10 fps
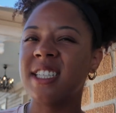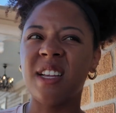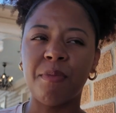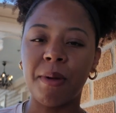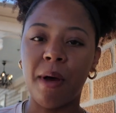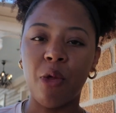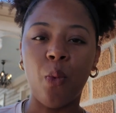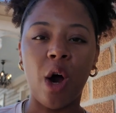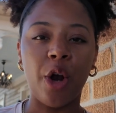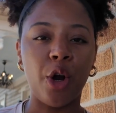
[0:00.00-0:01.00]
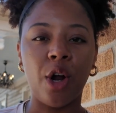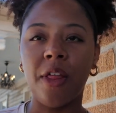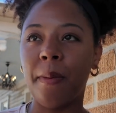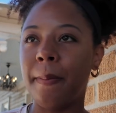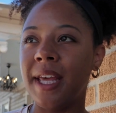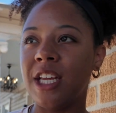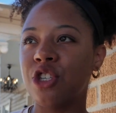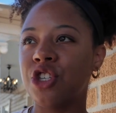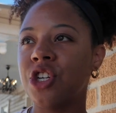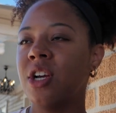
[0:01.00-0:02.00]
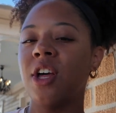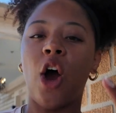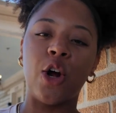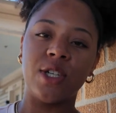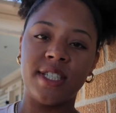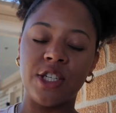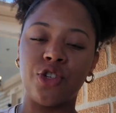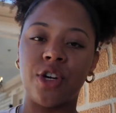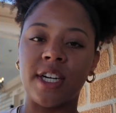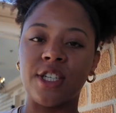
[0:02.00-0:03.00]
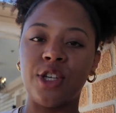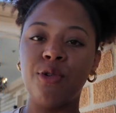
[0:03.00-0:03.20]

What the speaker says: something by the water, the beach, arts district.